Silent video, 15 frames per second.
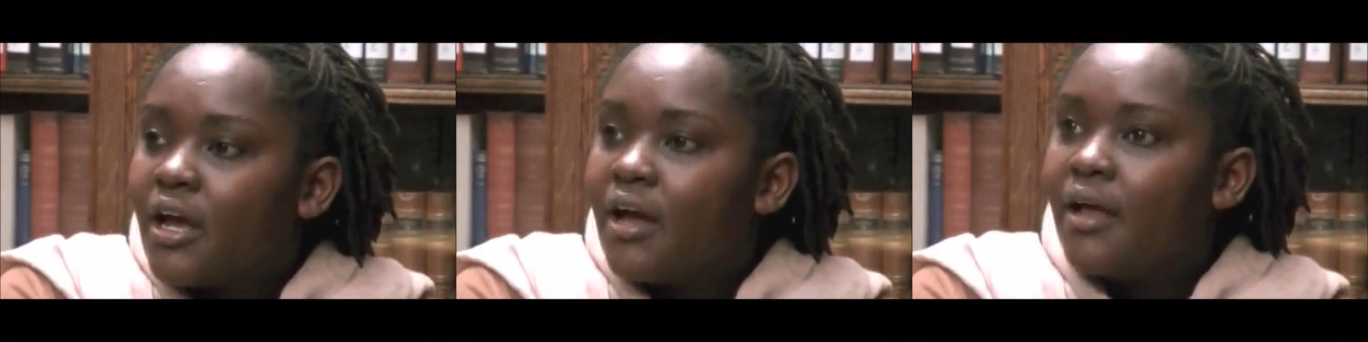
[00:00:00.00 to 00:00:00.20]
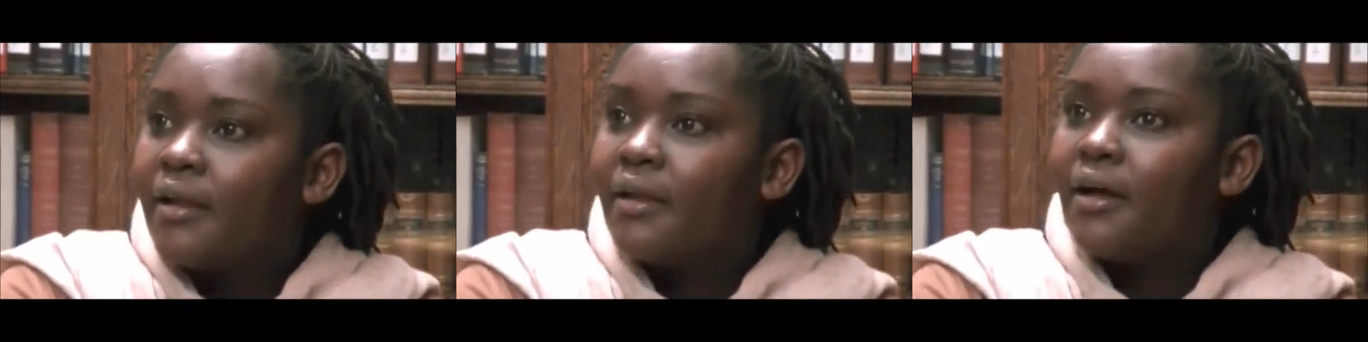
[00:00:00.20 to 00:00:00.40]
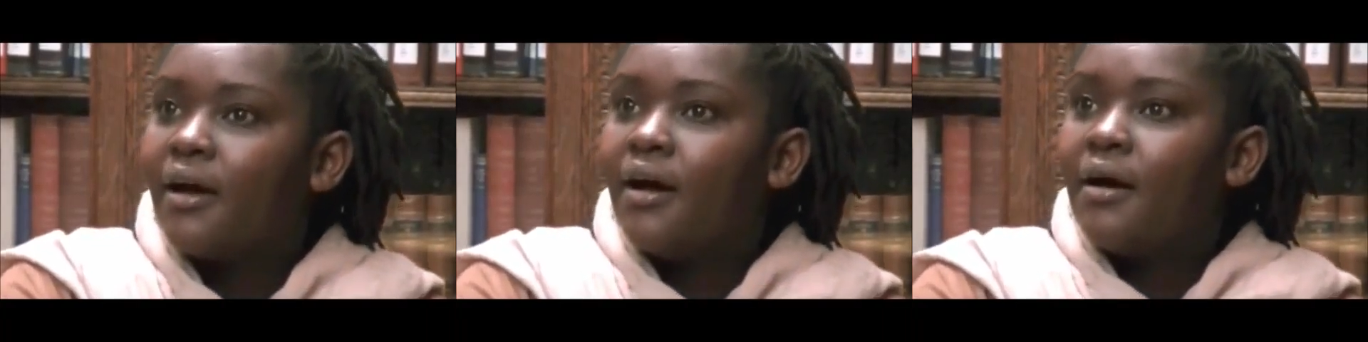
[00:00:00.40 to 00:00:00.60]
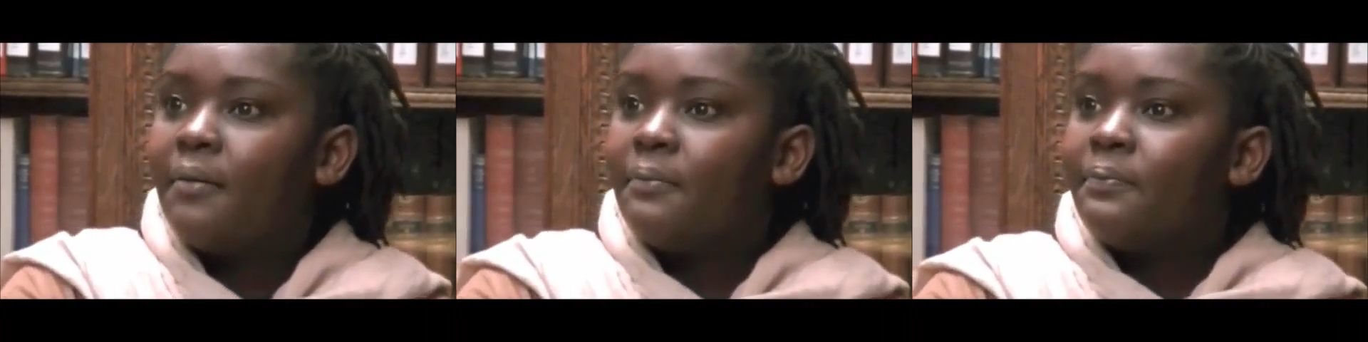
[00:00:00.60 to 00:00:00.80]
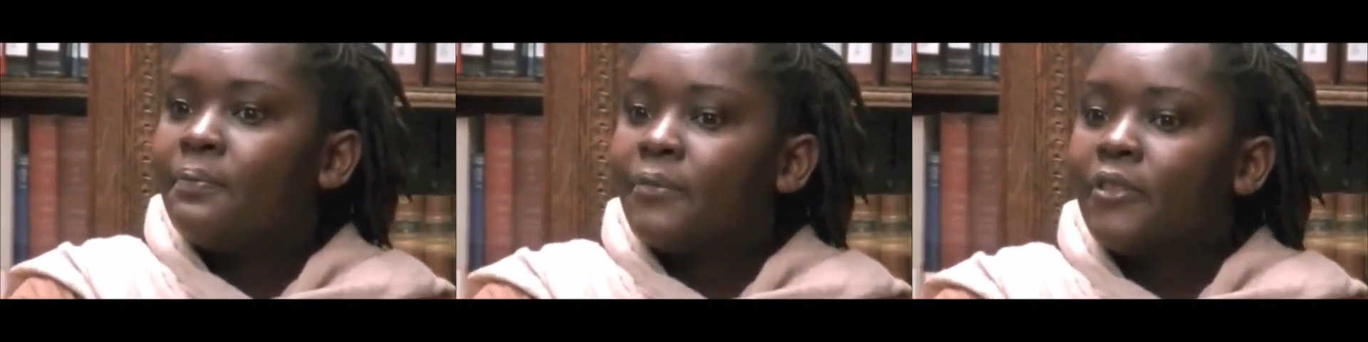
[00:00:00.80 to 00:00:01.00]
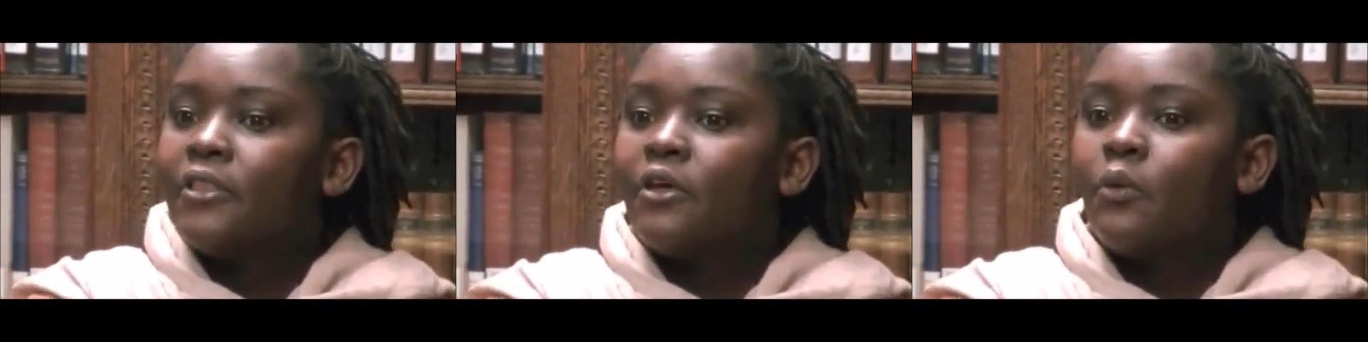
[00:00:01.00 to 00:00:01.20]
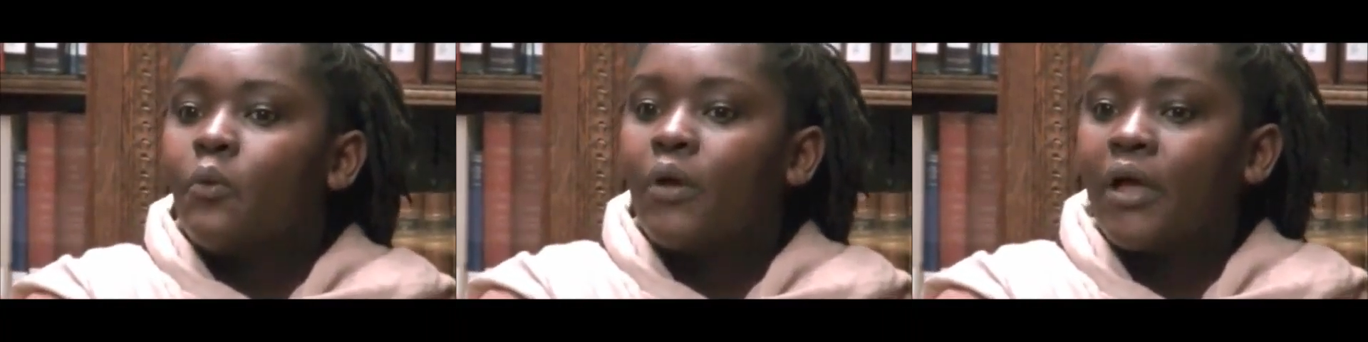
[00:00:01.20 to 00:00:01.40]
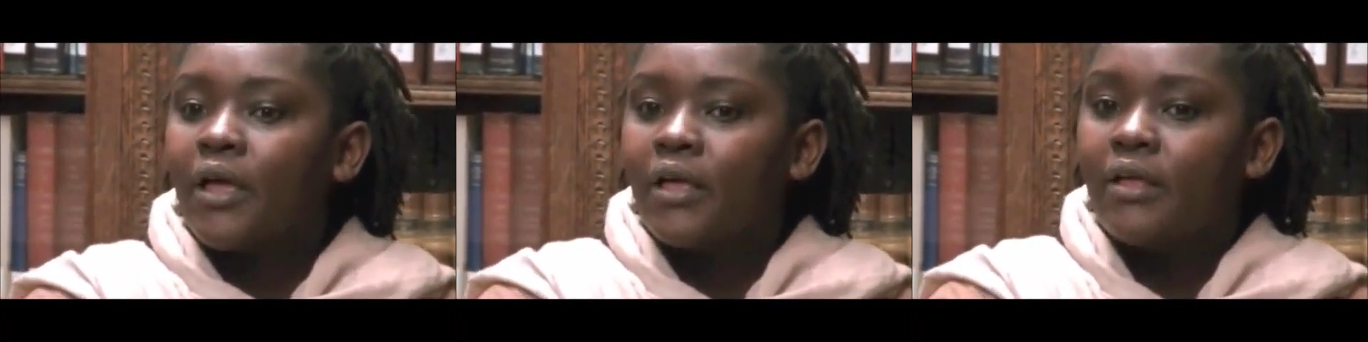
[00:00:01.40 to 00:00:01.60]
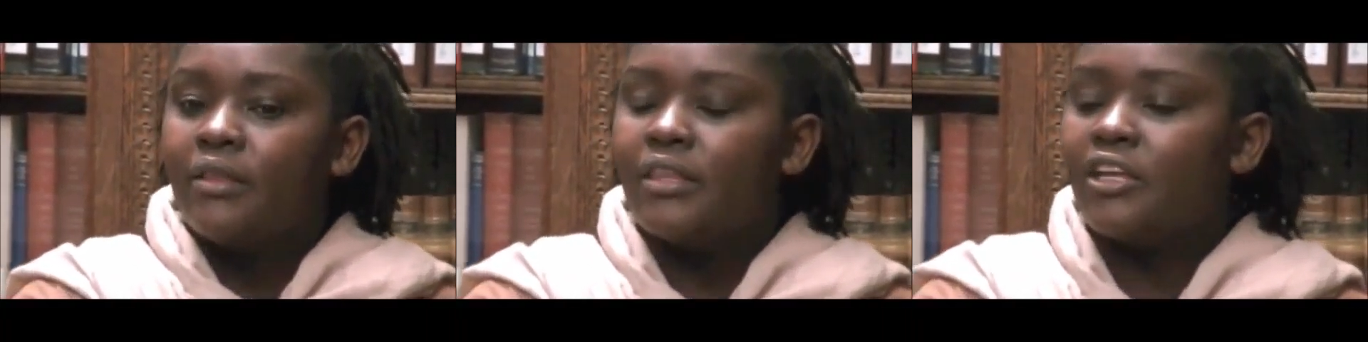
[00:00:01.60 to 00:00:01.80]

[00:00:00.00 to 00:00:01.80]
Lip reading: and the way